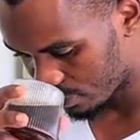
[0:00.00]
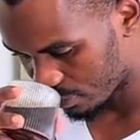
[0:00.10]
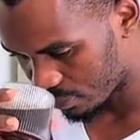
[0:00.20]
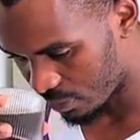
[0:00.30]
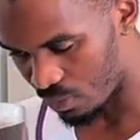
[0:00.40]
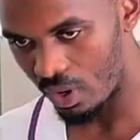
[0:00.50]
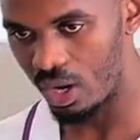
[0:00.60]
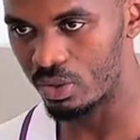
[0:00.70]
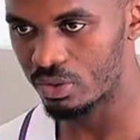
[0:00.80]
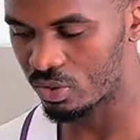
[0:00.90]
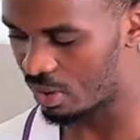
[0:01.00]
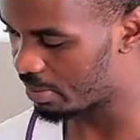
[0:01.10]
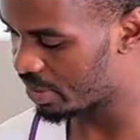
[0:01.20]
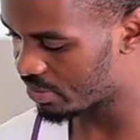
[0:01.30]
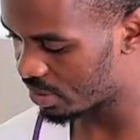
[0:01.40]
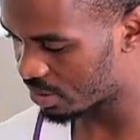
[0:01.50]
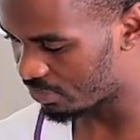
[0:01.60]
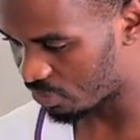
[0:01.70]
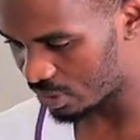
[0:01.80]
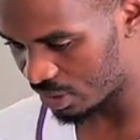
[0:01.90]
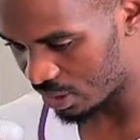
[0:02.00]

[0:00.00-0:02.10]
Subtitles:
Wow, so amazing, fruity.